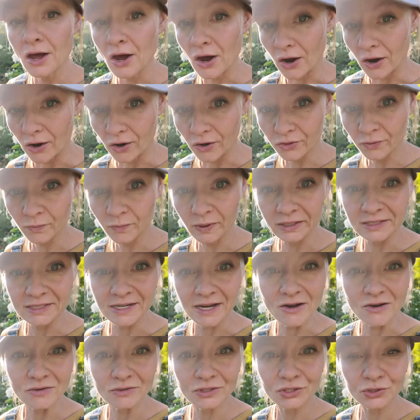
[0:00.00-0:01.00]
all the way
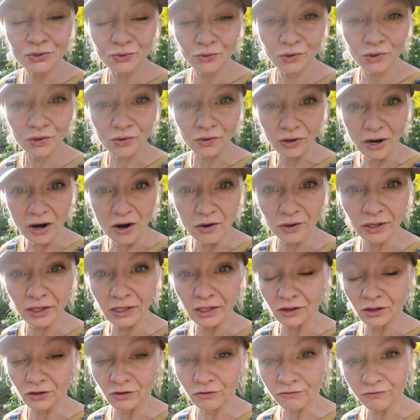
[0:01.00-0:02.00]
down to the ground
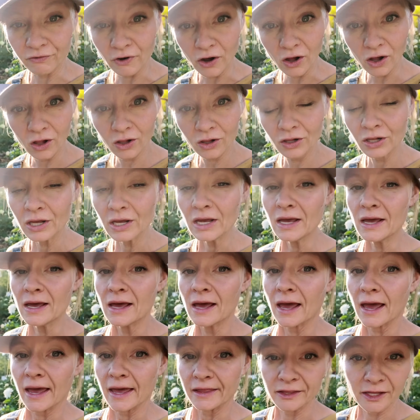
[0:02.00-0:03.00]
in the fall
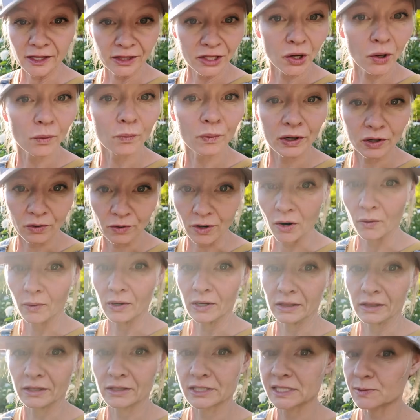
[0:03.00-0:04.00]
and then they'll regrow
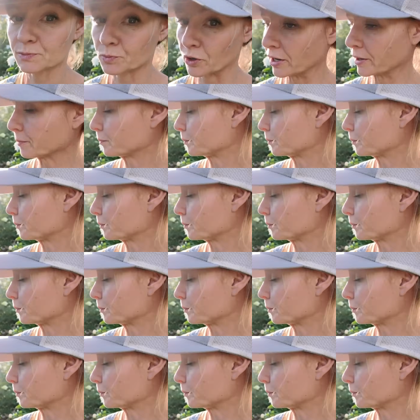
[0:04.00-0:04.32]
in the spring.